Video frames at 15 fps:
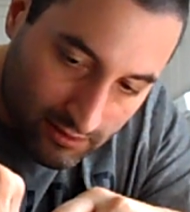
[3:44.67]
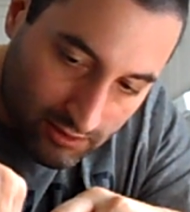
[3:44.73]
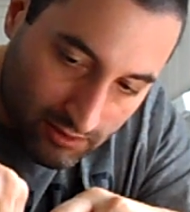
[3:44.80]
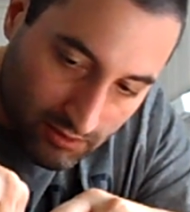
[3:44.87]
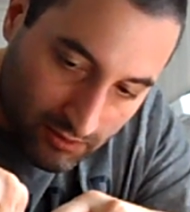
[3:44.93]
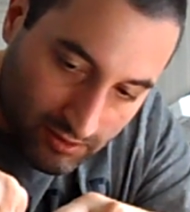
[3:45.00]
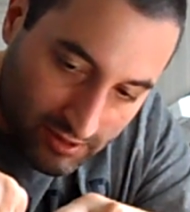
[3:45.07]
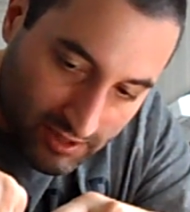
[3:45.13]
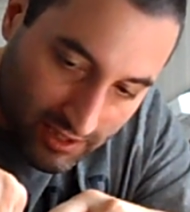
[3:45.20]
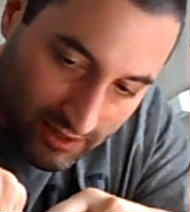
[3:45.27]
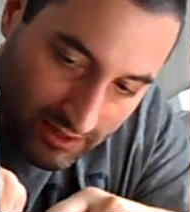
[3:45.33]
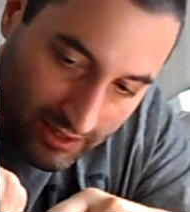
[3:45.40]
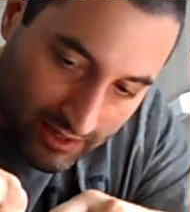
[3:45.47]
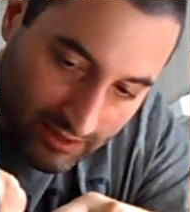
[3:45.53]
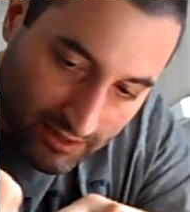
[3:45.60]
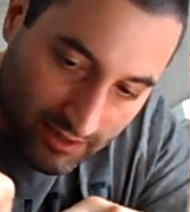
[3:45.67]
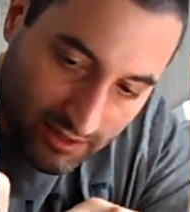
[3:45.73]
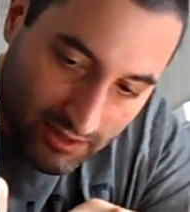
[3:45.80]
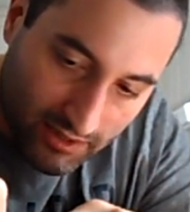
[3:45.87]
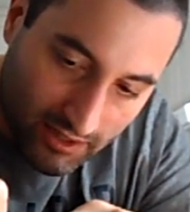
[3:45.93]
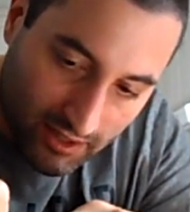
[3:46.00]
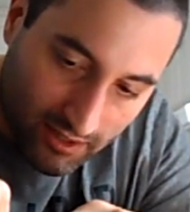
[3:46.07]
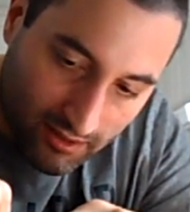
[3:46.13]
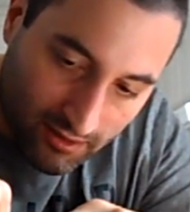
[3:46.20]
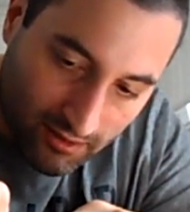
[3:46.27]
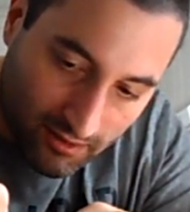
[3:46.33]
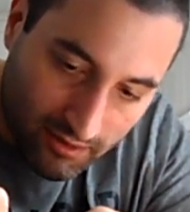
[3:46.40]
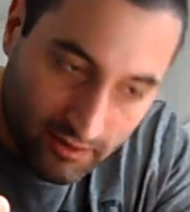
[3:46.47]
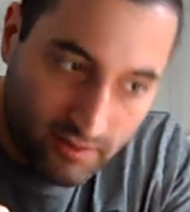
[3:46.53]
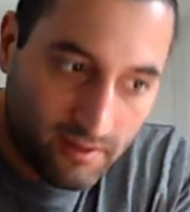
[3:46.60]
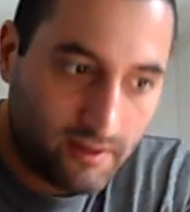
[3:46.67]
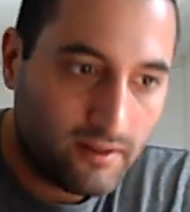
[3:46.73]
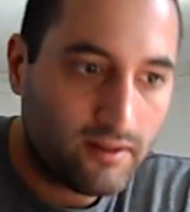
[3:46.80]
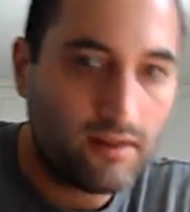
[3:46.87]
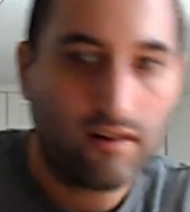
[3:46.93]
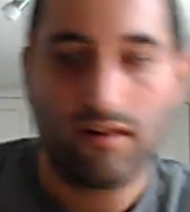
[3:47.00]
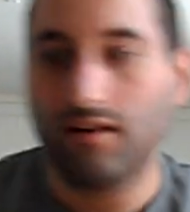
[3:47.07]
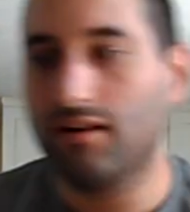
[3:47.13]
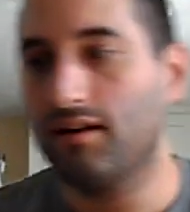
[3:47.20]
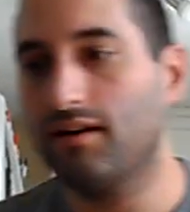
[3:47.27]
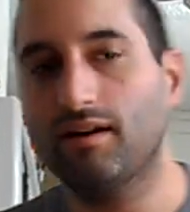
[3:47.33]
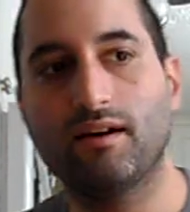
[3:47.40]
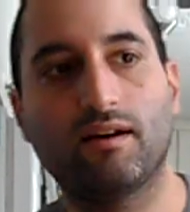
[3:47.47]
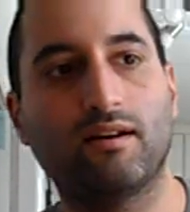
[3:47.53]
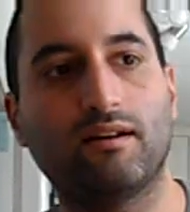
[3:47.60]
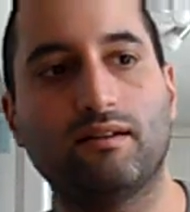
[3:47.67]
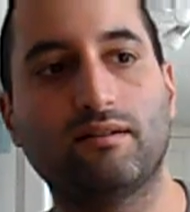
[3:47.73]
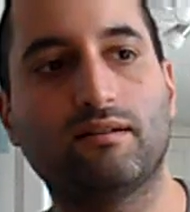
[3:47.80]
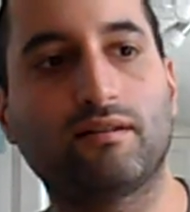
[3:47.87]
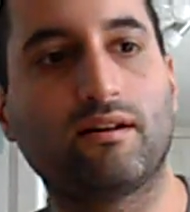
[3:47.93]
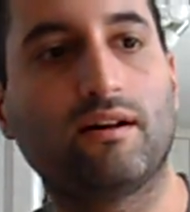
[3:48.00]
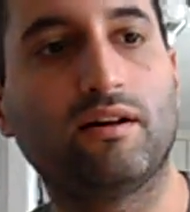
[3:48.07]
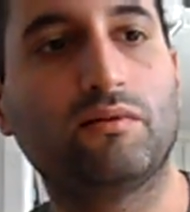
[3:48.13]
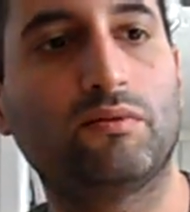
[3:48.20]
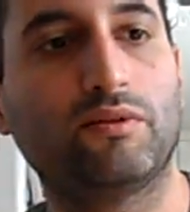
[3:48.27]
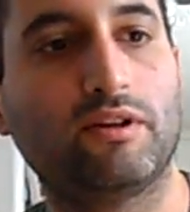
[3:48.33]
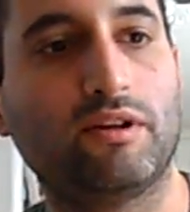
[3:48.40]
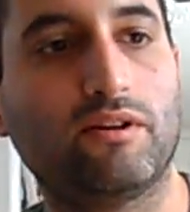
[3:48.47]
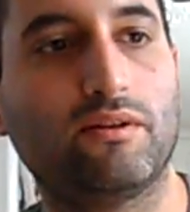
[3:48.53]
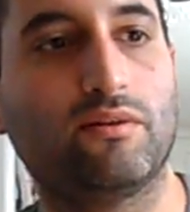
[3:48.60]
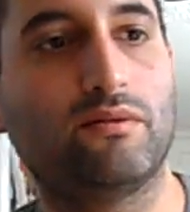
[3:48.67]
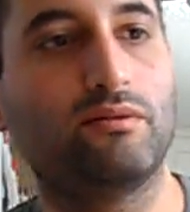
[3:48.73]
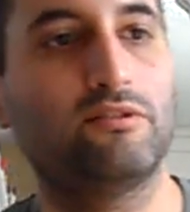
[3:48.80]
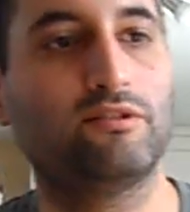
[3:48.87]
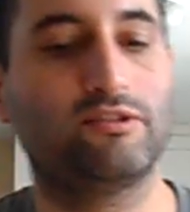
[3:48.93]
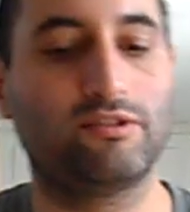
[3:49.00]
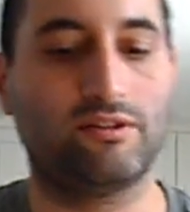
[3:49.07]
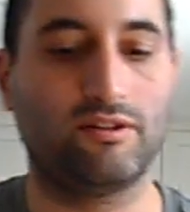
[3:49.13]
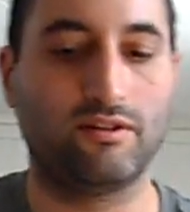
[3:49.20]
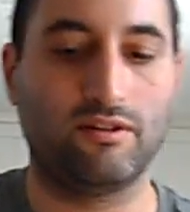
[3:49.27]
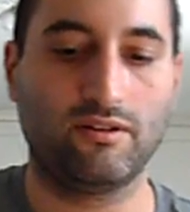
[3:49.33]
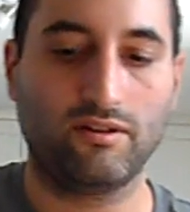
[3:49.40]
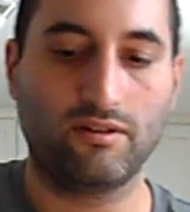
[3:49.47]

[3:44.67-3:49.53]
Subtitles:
So we'll stick that in here, and I will use